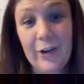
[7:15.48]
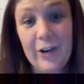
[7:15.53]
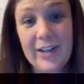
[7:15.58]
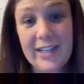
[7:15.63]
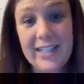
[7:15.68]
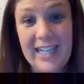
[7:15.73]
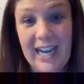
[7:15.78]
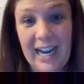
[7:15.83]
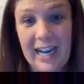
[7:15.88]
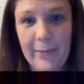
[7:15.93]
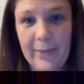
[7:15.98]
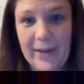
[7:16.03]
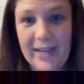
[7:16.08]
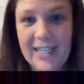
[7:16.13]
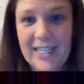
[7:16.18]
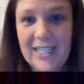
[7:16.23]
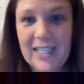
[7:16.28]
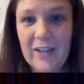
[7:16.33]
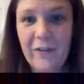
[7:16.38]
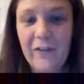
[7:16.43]
your
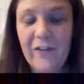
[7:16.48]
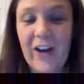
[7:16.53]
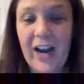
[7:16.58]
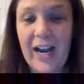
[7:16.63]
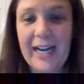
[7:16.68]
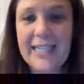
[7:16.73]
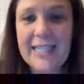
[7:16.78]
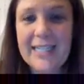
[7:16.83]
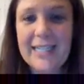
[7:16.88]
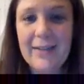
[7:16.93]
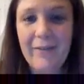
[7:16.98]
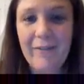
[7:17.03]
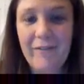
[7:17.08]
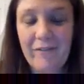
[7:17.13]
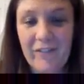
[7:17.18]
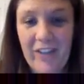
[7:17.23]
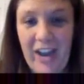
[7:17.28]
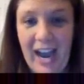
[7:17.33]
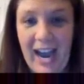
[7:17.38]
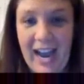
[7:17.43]
assignment is to find
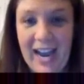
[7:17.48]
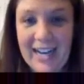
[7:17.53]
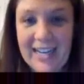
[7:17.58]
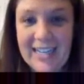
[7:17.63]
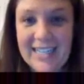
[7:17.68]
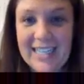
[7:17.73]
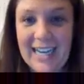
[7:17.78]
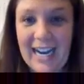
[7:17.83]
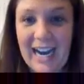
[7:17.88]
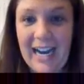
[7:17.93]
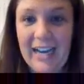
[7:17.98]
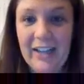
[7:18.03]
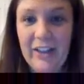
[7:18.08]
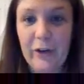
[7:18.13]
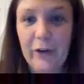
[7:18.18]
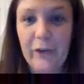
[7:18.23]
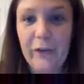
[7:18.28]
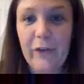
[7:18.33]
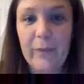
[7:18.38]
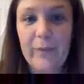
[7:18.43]
some facts,
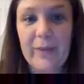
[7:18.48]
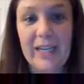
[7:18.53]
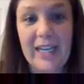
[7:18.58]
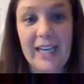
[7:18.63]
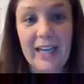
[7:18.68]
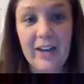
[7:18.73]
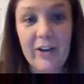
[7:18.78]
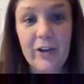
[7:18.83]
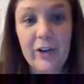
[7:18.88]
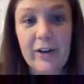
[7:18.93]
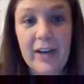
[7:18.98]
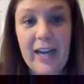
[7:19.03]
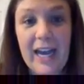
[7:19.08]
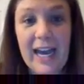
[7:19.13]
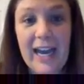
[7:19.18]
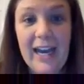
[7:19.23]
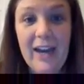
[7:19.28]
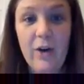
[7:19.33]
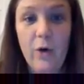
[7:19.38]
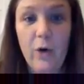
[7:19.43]
either from the
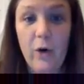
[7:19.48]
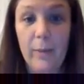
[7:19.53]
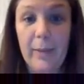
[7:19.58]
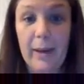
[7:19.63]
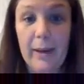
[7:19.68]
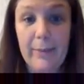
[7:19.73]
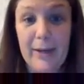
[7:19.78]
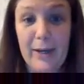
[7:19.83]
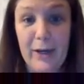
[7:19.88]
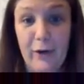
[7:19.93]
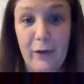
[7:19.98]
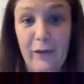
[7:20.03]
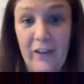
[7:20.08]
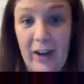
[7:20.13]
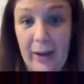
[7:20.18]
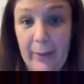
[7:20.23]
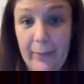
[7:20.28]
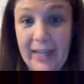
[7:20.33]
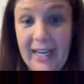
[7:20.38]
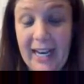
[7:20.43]
internet or maybe your
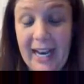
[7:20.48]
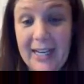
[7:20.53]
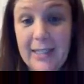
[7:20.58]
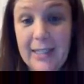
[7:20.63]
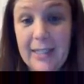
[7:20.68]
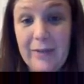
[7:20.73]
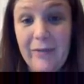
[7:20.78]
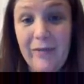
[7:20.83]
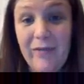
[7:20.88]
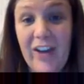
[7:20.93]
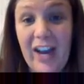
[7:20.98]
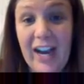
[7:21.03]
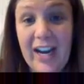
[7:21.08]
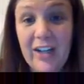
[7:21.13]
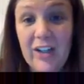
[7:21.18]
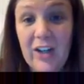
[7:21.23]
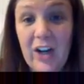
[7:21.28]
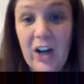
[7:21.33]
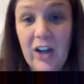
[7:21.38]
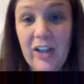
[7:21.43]
family has some
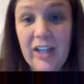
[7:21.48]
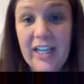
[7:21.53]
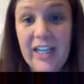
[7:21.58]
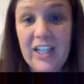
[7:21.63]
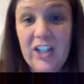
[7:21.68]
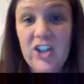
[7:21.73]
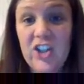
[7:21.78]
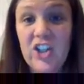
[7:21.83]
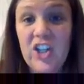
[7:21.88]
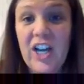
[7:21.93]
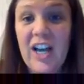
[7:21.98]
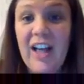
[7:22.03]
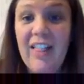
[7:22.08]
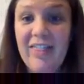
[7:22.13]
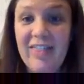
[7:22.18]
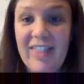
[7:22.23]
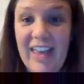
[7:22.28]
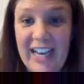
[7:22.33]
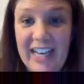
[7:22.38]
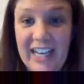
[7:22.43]
fact knowledge
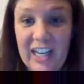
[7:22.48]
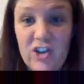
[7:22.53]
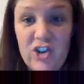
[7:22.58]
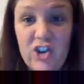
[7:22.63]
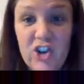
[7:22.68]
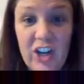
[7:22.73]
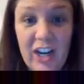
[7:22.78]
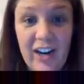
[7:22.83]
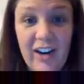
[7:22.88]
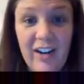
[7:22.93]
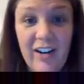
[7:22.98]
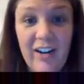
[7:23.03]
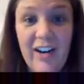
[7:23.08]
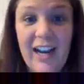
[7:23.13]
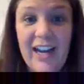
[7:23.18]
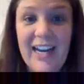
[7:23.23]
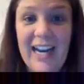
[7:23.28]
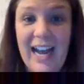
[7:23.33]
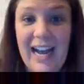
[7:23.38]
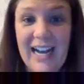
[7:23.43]
they can share,
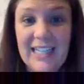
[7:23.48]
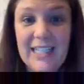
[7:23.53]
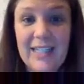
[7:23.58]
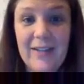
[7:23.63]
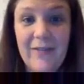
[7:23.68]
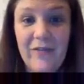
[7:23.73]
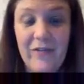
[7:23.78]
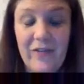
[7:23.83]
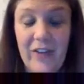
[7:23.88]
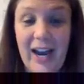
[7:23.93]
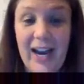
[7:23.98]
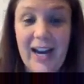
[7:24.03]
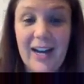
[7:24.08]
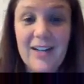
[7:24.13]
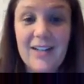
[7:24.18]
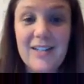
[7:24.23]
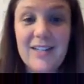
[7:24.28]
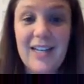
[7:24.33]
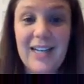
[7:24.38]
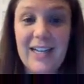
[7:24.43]
and add some
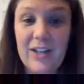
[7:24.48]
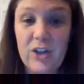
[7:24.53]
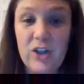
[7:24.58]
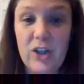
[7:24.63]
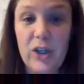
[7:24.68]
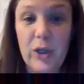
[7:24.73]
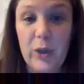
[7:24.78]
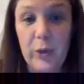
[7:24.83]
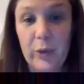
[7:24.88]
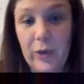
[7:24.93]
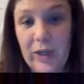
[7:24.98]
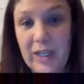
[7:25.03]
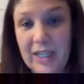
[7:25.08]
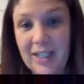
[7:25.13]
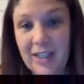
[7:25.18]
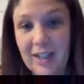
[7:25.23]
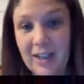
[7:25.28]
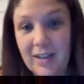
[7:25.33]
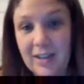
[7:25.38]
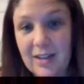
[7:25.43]
facts into your
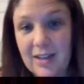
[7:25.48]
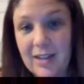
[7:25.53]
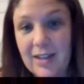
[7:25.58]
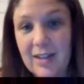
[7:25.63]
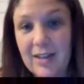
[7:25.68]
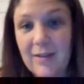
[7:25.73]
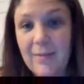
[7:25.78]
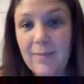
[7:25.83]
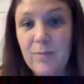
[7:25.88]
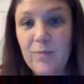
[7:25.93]
reasons.